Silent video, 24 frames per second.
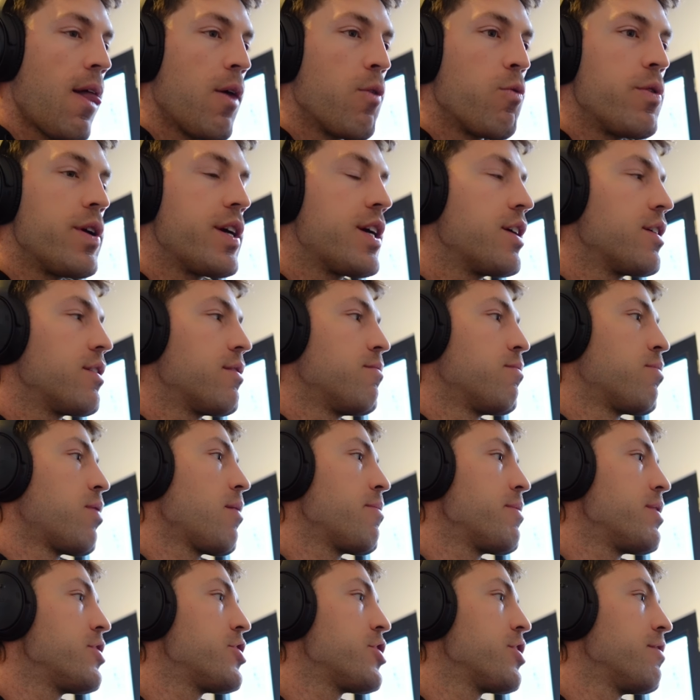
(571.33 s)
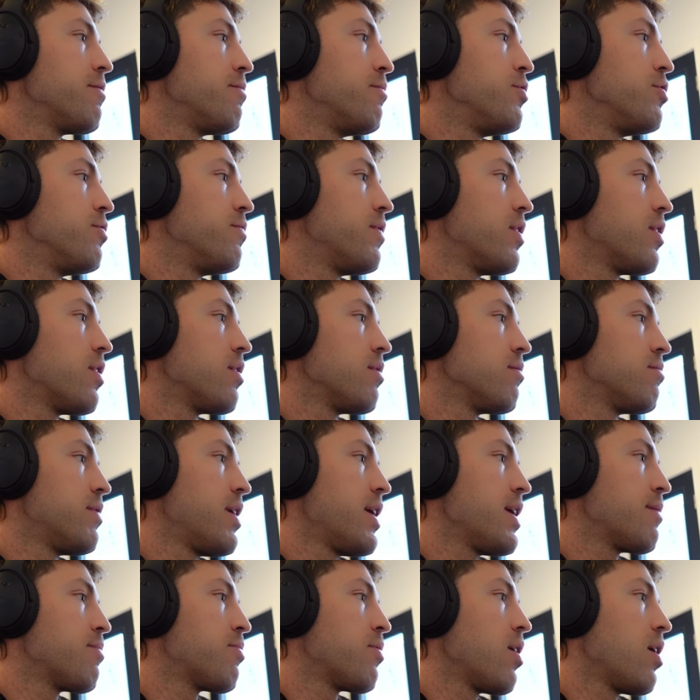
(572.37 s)
We probably should have moved our
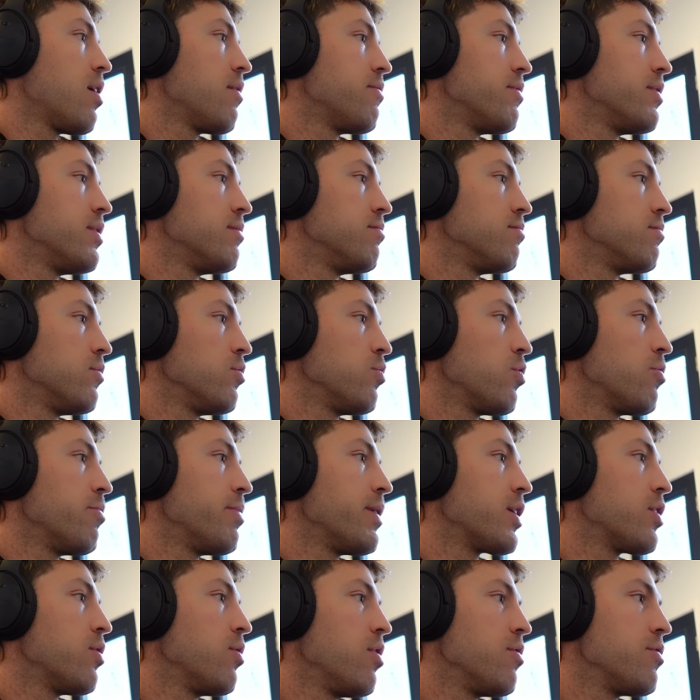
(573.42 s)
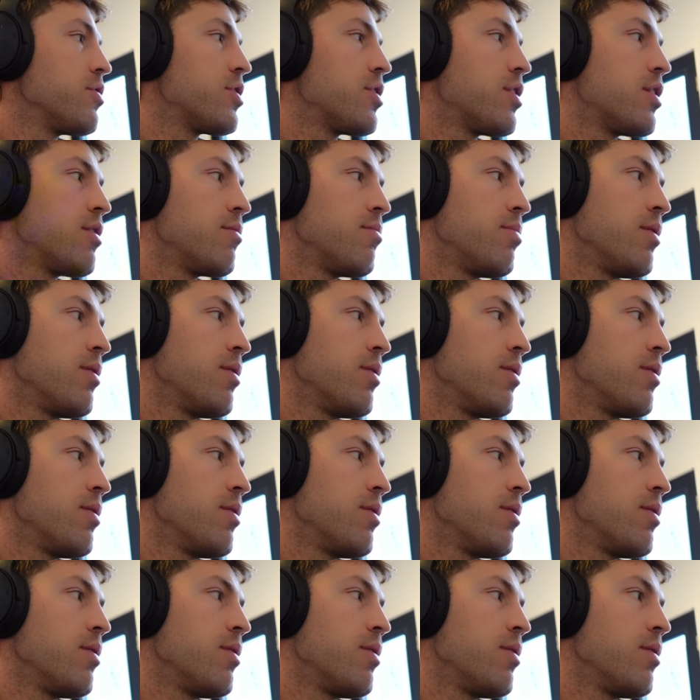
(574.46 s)
take profit a little bit closer,